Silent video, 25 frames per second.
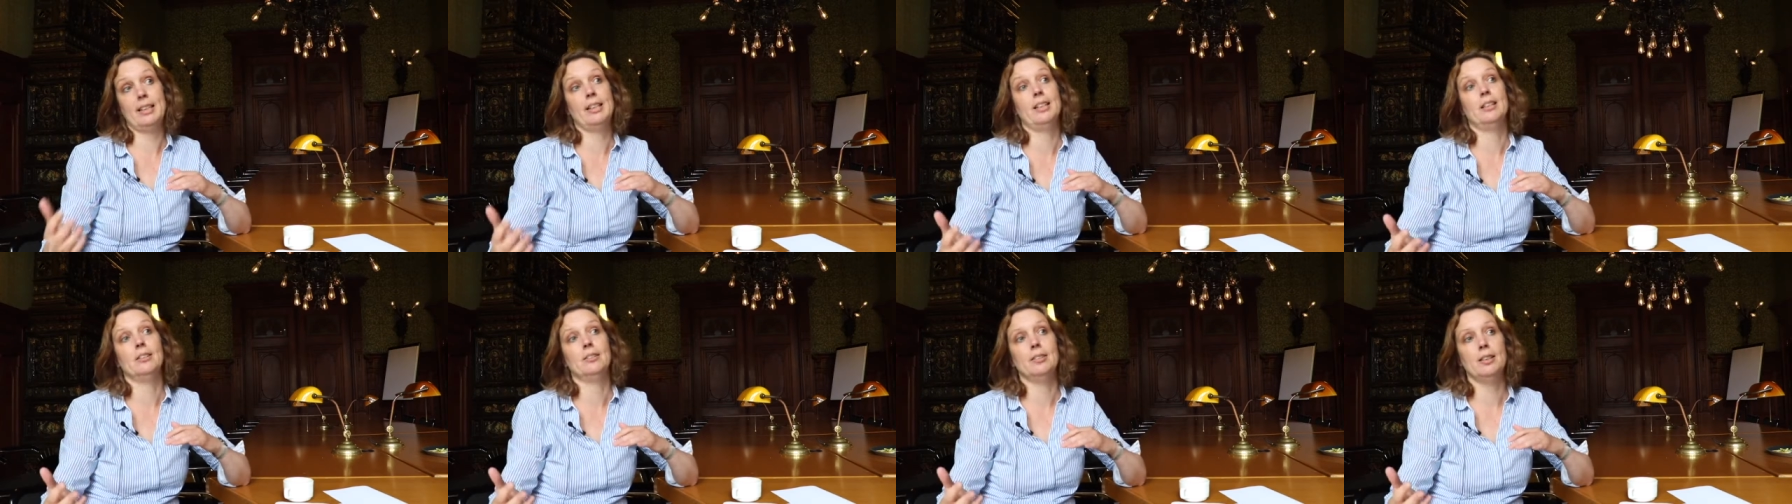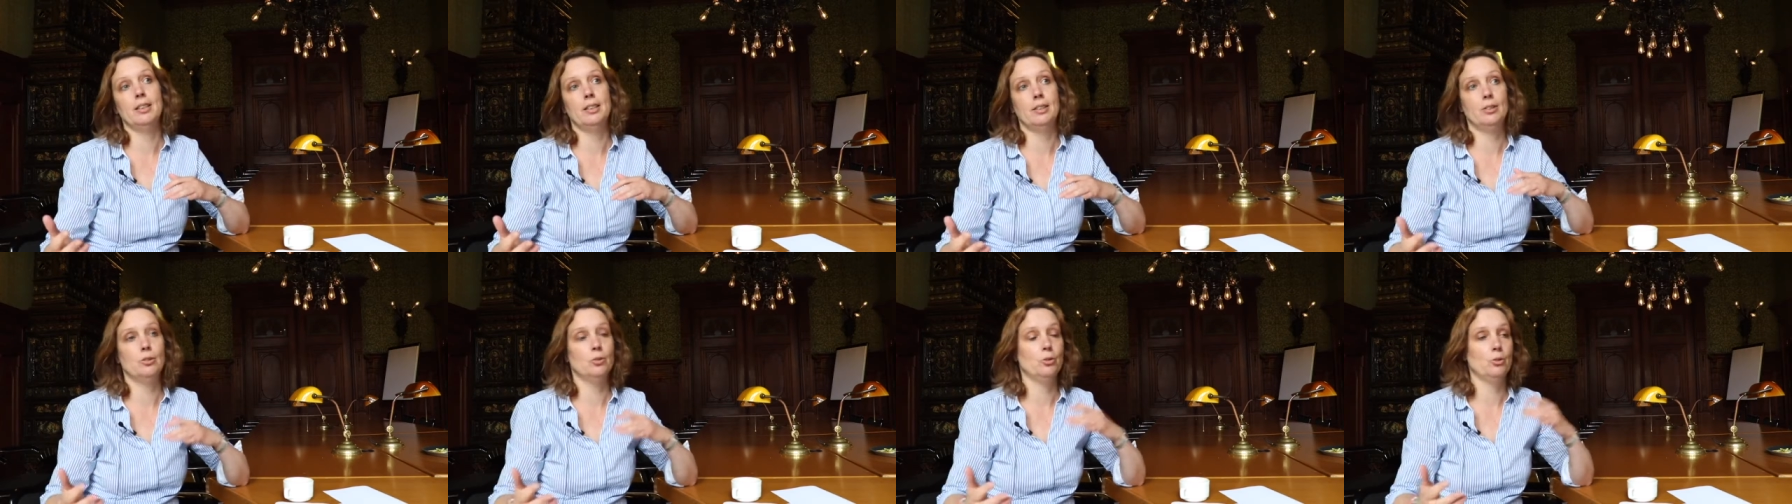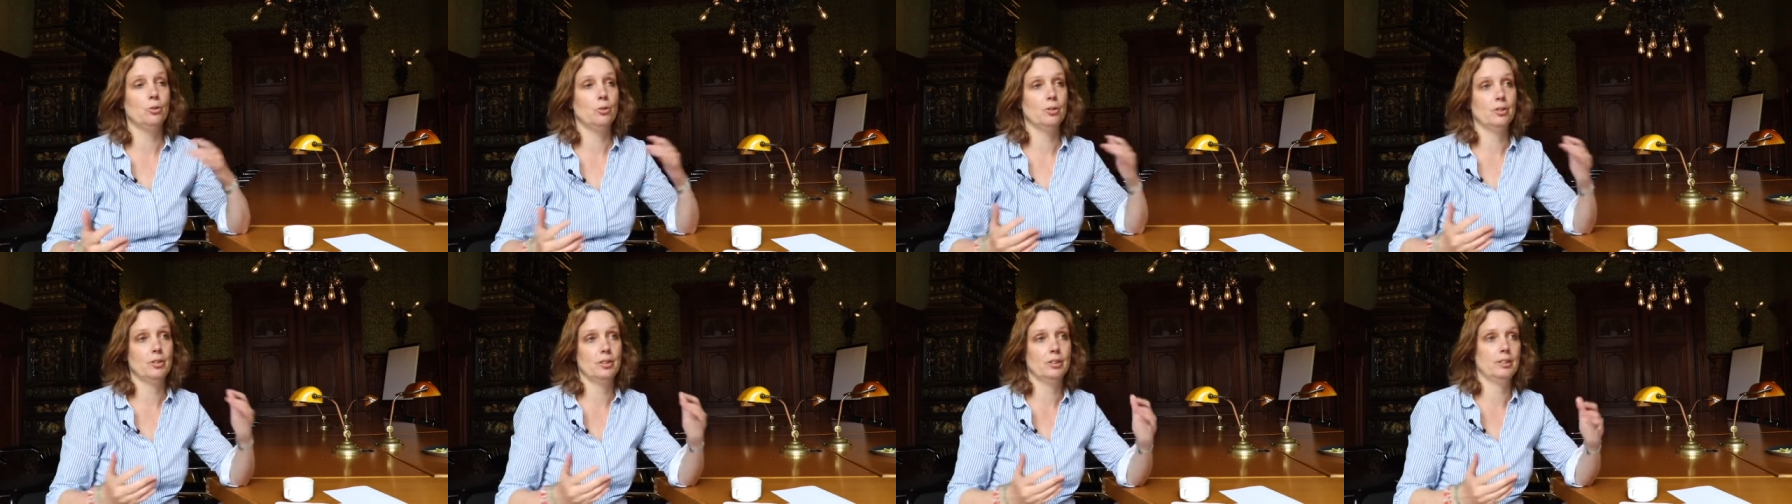EHRI
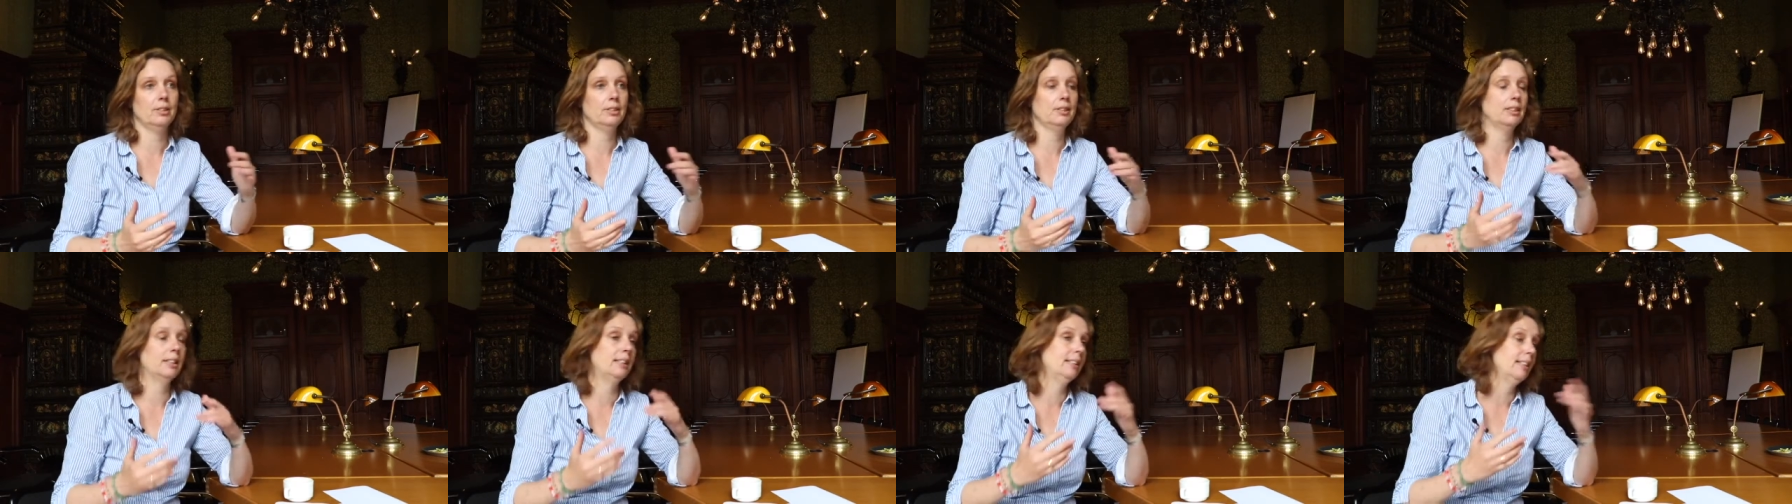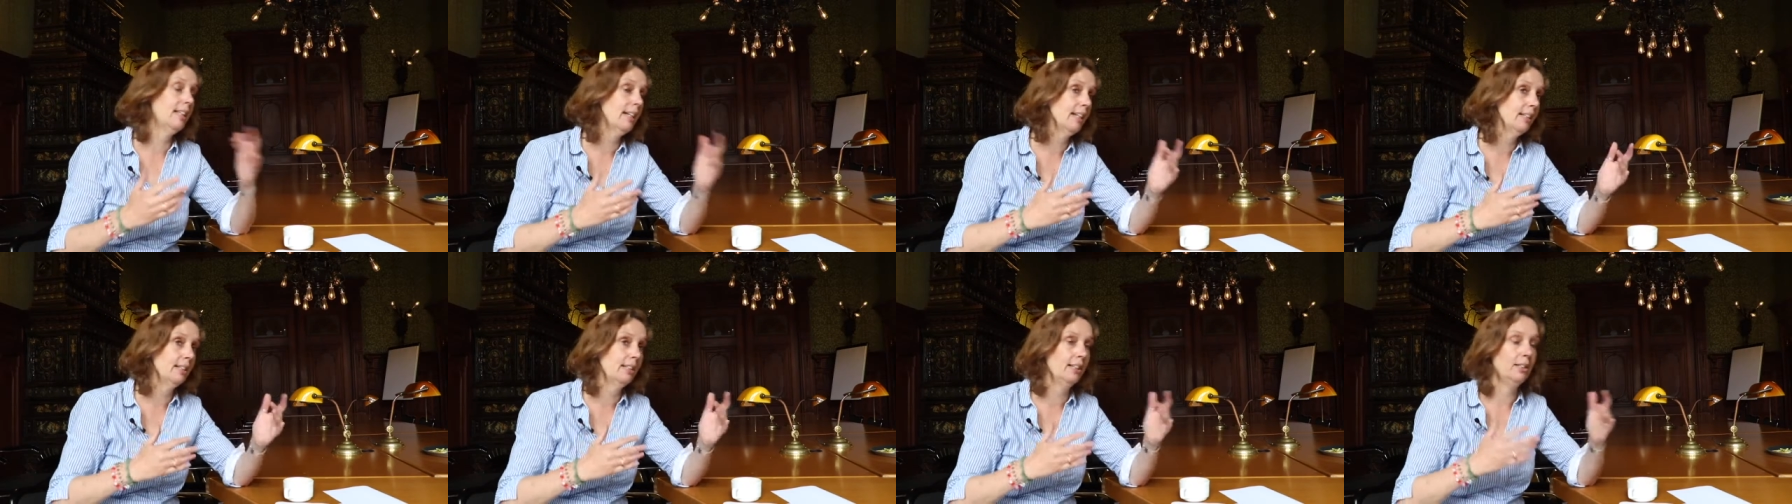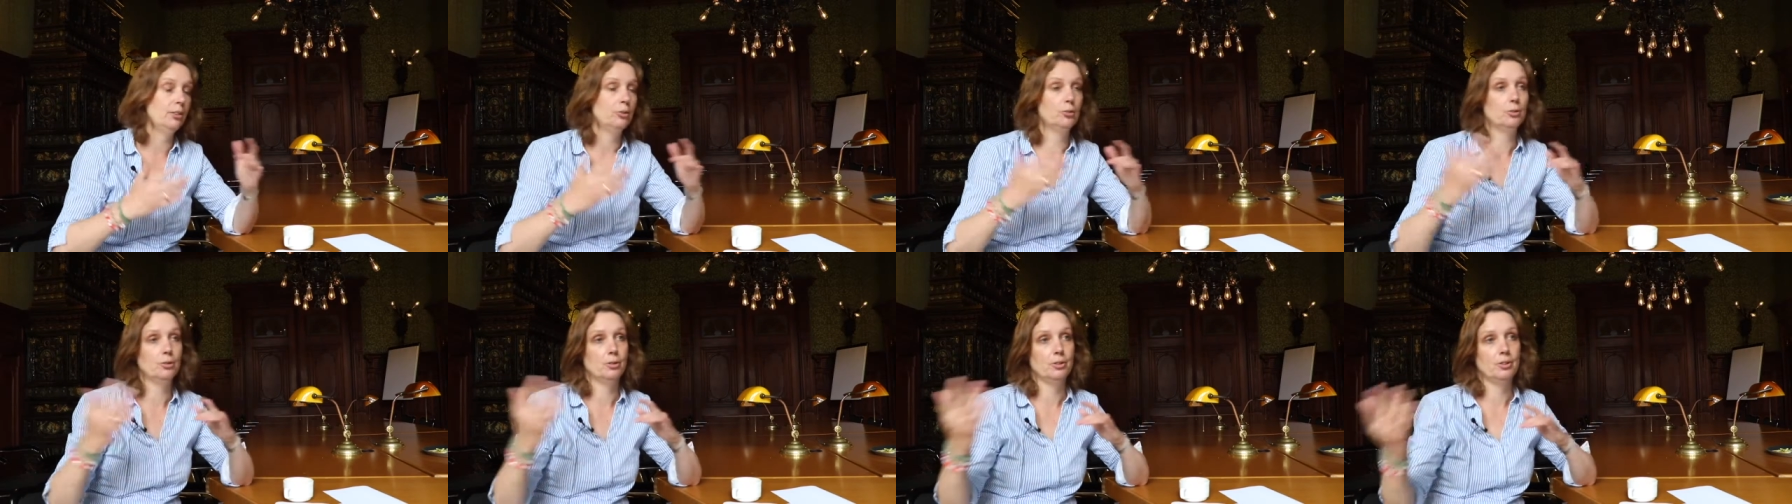or
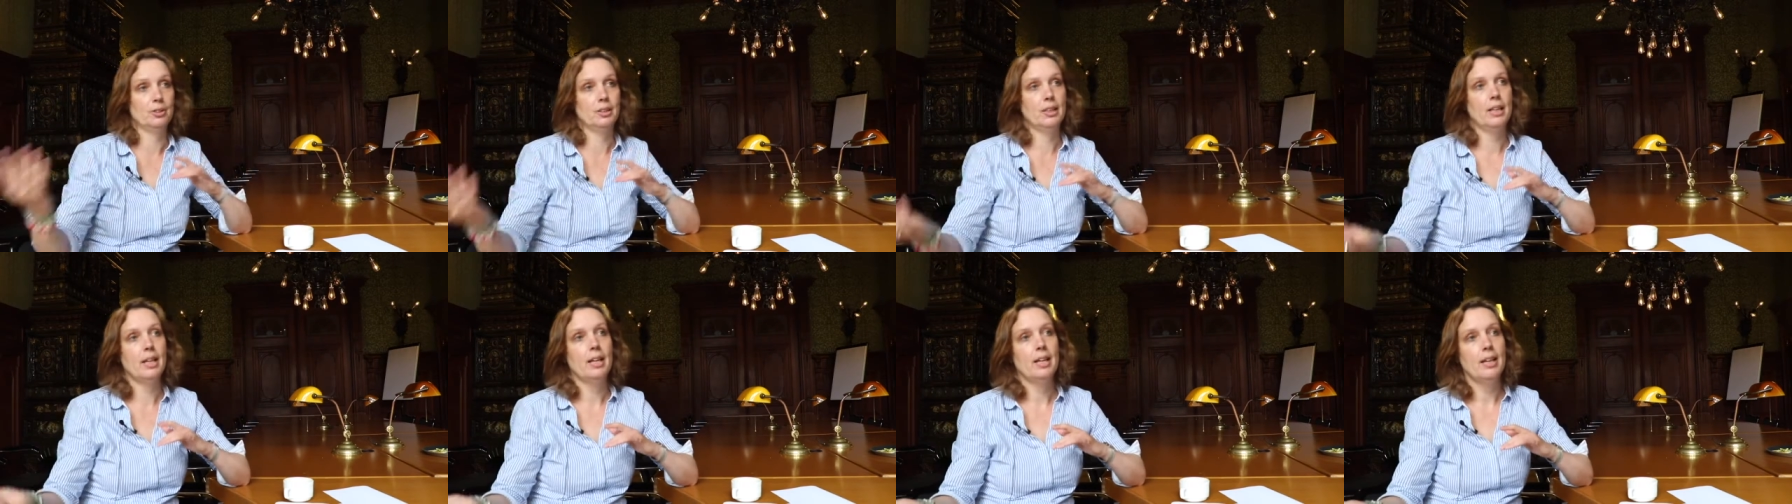CENDARI or